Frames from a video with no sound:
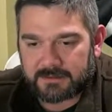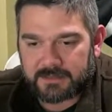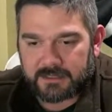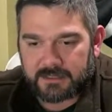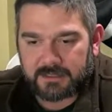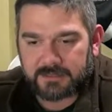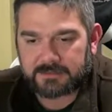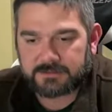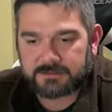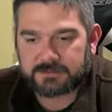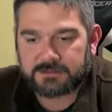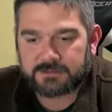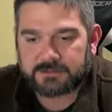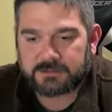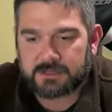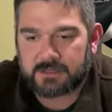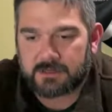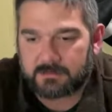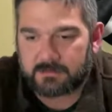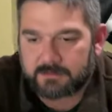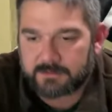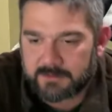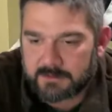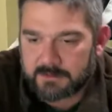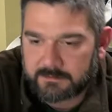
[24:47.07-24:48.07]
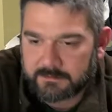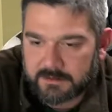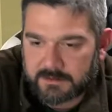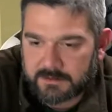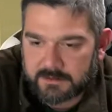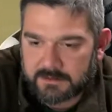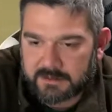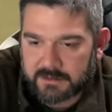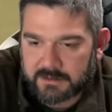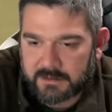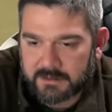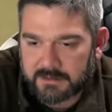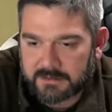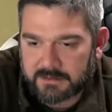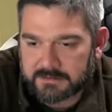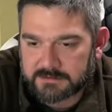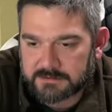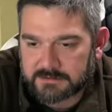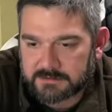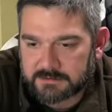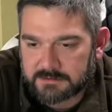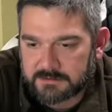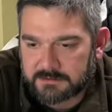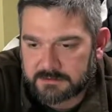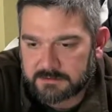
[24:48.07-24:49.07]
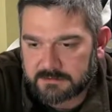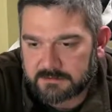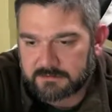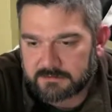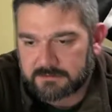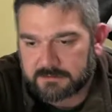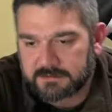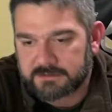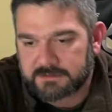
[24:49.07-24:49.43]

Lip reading: Hey, Chump, I'm going to ask you,